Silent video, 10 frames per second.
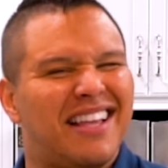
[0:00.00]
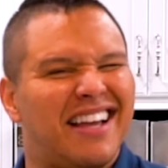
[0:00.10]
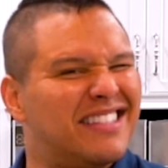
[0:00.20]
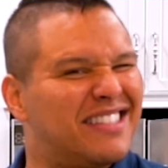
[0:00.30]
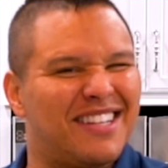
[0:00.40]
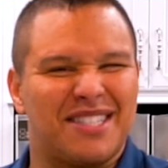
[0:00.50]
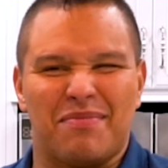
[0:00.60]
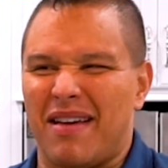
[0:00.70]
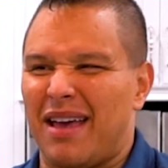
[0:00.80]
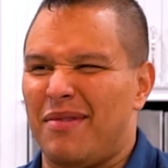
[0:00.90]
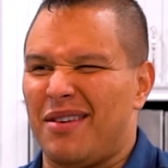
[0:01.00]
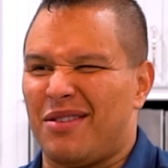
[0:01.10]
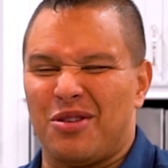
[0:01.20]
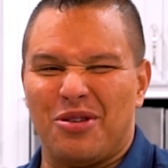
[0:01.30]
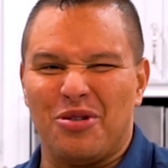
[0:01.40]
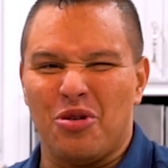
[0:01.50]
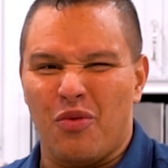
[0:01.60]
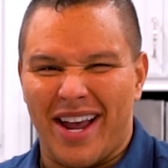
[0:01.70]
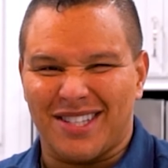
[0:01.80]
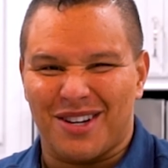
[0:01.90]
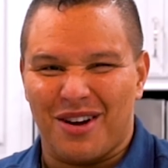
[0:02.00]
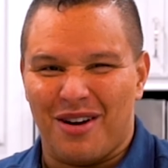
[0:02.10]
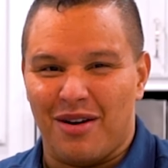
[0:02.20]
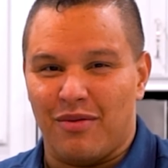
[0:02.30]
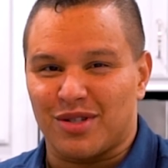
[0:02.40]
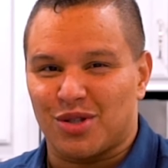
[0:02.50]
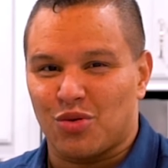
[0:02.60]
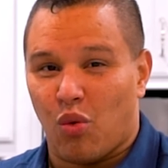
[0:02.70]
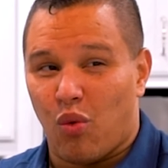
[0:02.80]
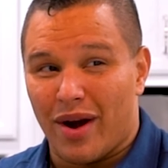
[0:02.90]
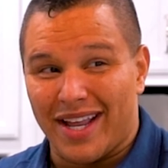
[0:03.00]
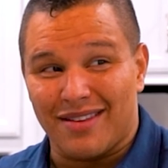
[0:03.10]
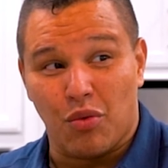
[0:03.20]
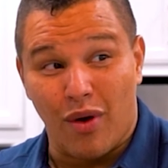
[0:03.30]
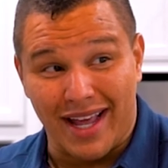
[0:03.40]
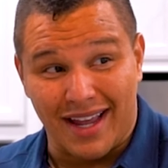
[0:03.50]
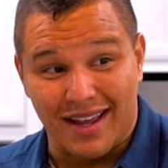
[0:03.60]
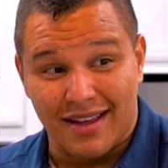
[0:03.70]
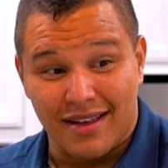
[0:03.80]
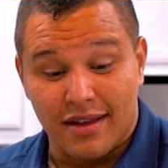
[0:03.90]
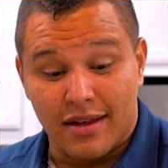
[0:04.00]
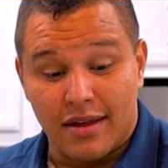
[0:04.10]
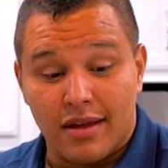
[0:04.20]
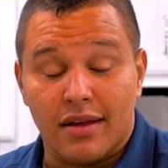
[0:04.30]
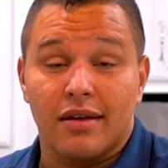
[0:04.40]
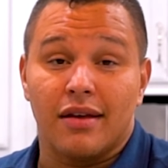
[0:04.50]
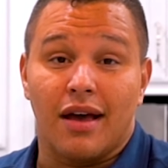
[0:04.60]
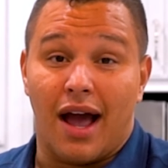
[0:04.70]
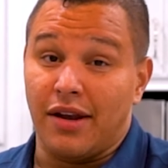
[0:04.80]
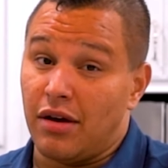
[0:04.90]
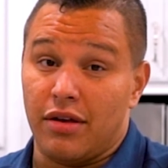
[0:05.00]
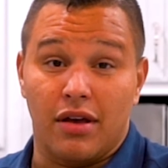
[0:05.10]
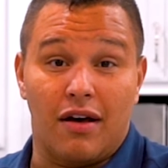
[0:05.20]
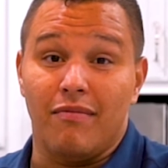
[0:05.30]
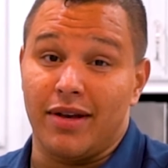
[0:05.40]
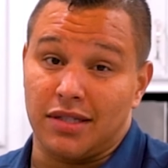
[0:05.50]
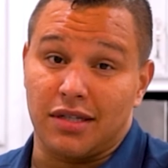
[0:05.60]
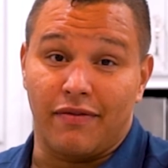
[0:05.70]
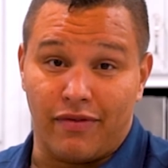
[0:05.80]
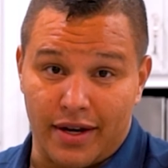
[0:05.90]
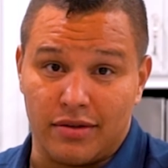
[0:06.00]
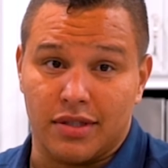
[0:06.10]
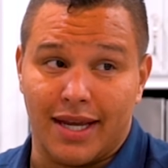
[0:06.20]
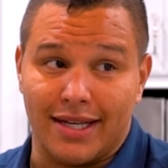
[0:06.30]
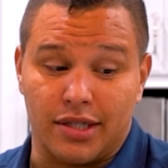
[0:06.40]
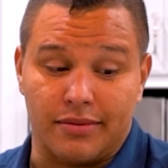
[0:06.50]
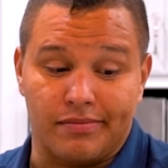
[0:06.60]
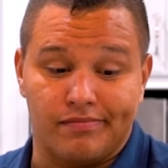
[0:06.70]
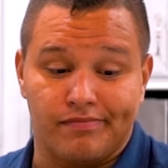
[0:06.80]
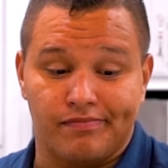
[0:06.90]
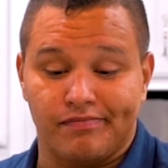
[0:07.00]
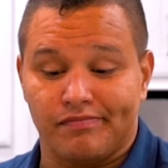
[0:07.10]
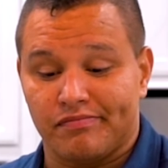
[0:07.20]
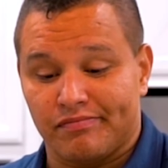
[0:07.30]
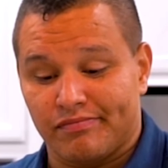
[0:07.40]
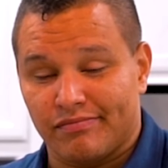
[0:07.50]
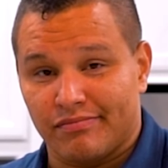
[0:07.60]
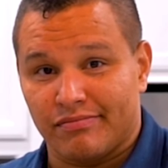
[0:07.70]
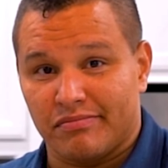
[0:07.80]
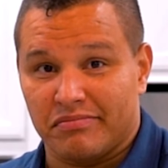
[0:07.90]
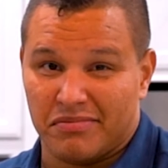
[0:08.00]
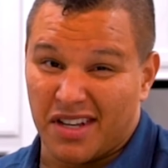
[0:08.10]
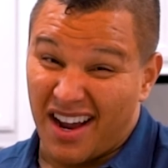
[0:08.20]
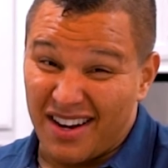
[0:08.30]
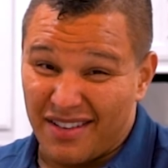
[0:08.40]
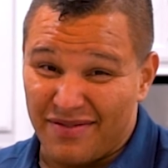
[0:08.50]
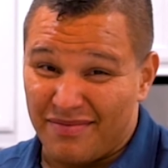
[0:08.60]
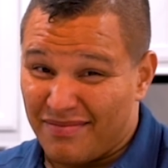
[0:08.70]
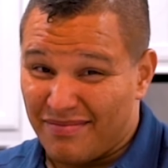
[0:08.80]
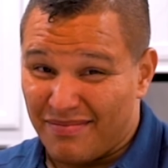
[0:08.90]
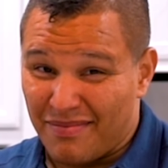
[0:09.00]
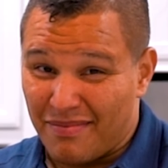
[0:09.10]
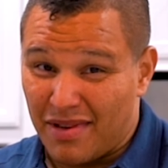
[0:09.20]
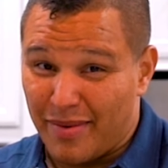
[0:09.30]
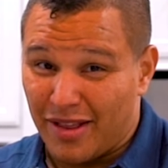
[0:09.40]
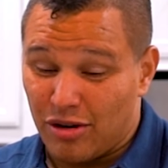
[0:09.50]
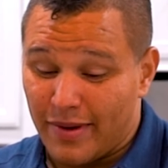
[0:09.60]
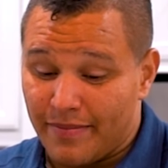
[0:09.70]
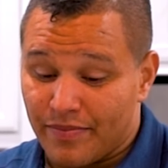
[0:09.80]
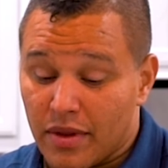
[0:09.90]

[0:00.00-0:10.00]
like just maybe 2 weeks ago, it was 2020. I know y'all miss Chef Fredo's kitchen. Kind of? Maybe a little bit?